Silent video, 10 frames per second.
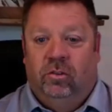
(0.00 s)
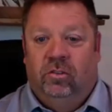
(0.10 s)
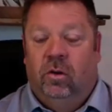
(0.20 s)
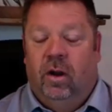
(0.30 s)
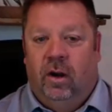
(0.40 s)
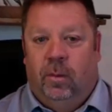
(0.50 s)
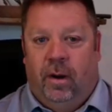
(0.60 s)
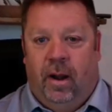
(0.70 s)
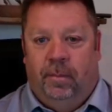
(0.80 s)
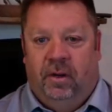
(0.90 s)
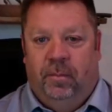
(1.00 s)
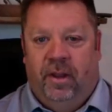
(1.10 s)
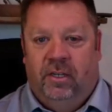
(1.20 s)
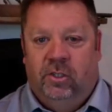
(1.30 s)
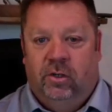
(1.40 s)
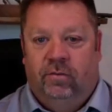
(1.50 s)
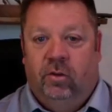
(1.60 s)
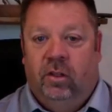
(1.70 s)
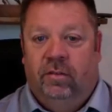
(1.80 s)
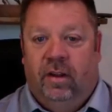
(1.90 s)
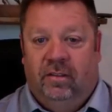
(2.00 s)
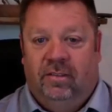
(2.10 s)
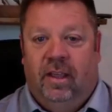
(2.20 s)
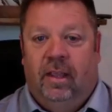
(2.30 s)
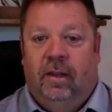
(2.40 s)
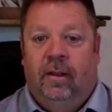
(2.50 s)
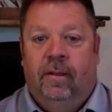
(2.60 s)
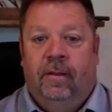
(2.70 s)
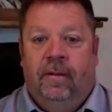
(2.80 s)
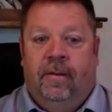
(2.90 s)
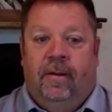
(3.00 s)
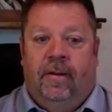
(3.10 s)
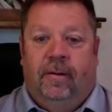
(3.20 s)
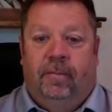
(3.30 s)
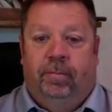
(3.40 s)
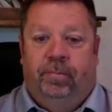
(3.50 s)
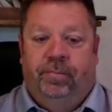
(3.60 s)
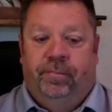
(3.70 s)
still hire a property manager if you live out of state, to